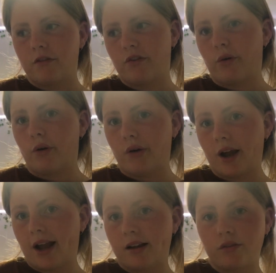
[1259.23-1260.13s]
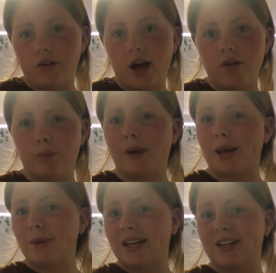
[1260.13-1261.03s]
4 out of 5.
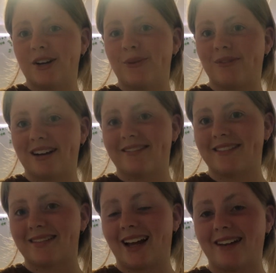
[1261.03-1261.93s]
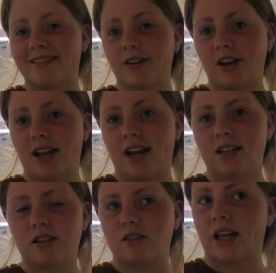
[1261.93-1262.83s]
Maybe on one of them I have no idea how
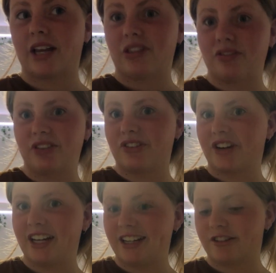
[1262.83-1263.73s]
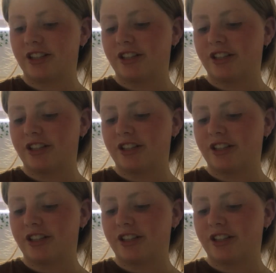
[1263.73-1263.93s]
to do, like a 3 or